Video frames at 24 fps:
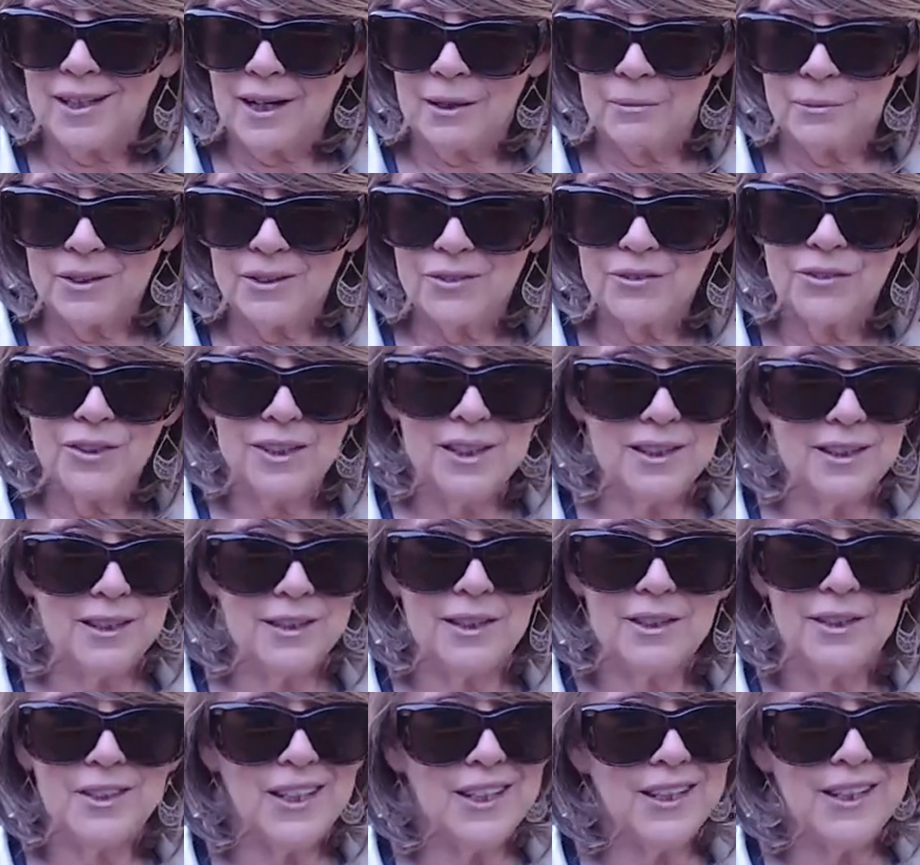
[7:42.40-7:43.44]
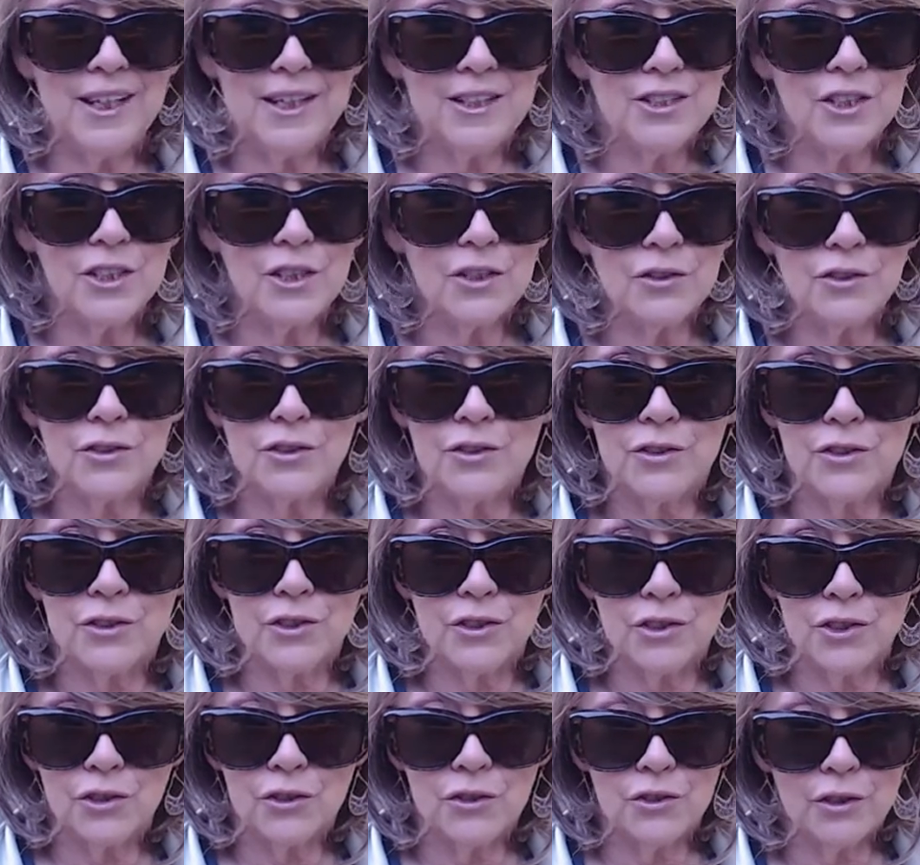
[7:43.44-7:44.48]
was reading a teenage girl's
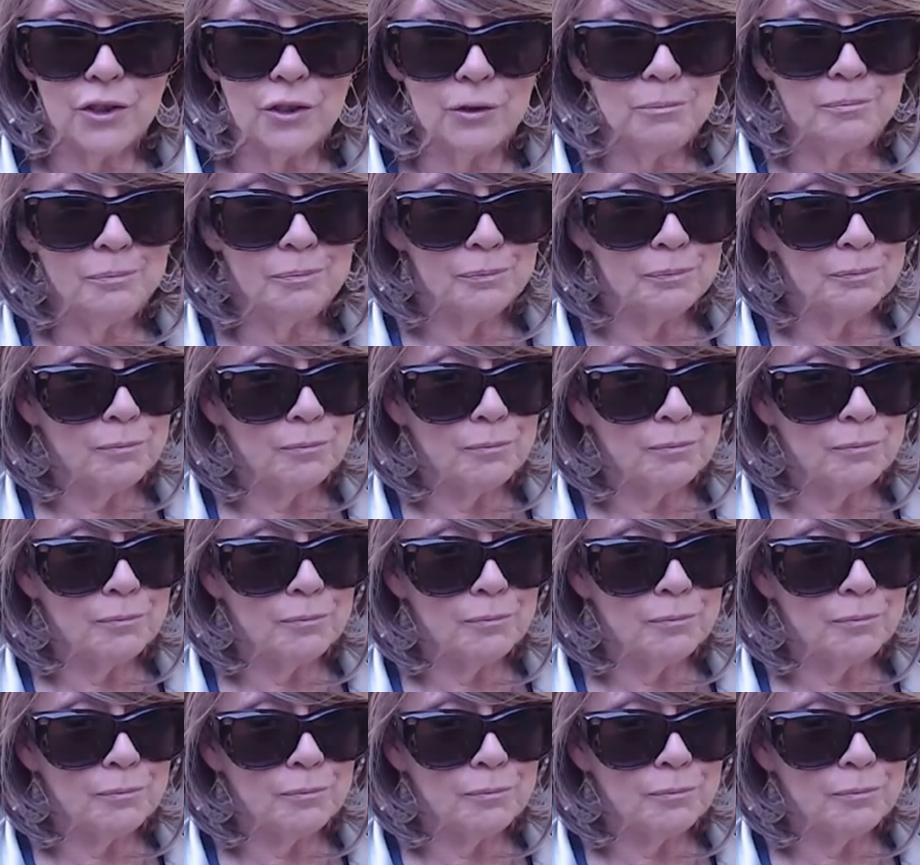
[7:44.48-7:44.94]
journal.